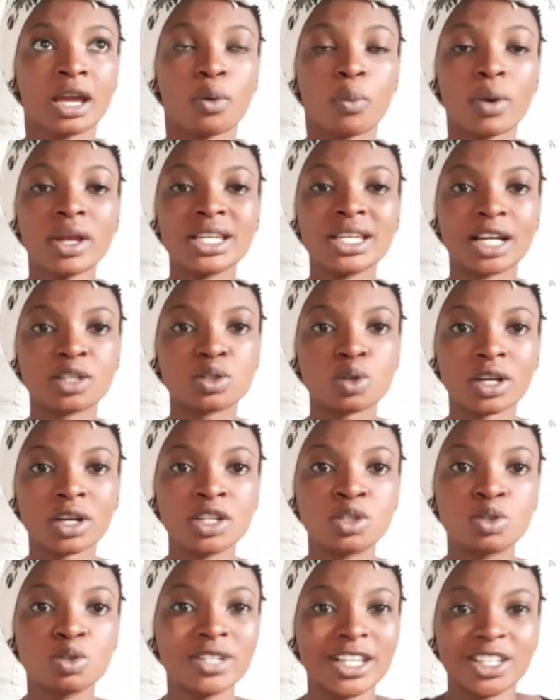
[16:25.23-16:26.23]
When they are
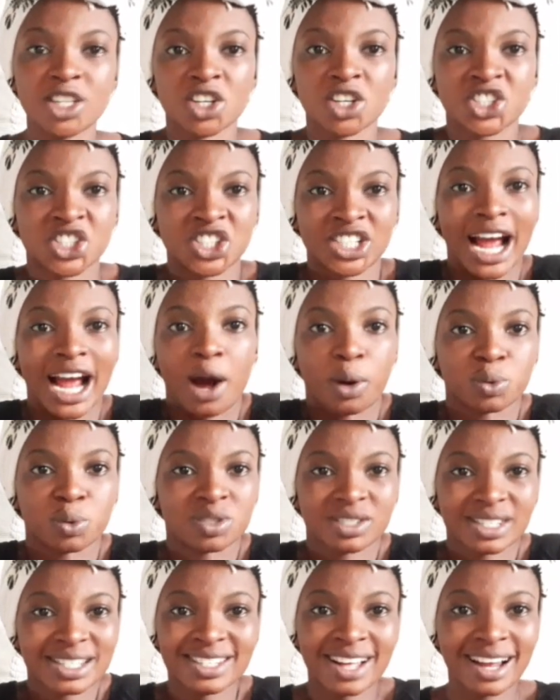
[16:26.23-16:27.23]
talking to you, they just shout.
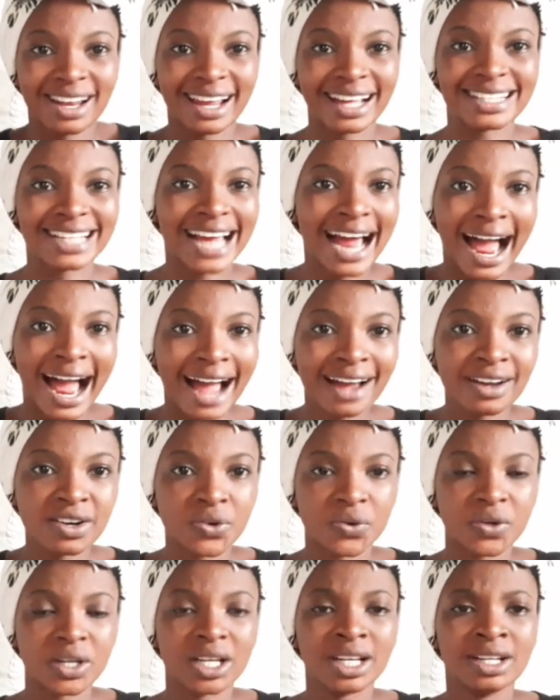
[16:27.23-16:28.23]
It's not like they're
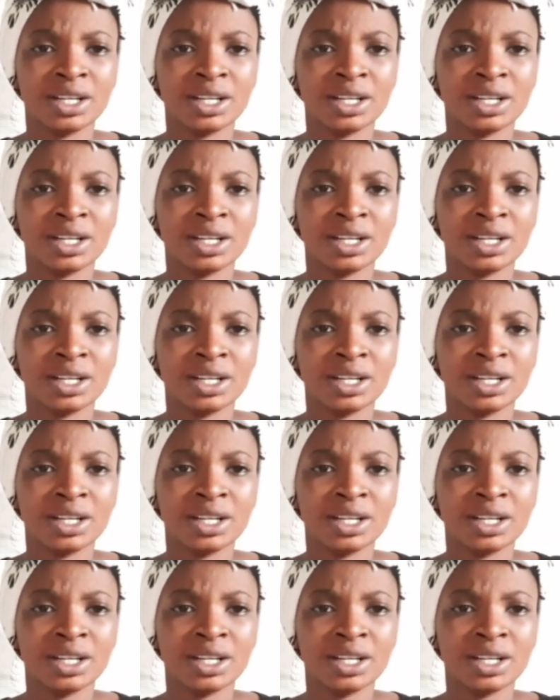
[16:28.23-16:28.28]
hungry.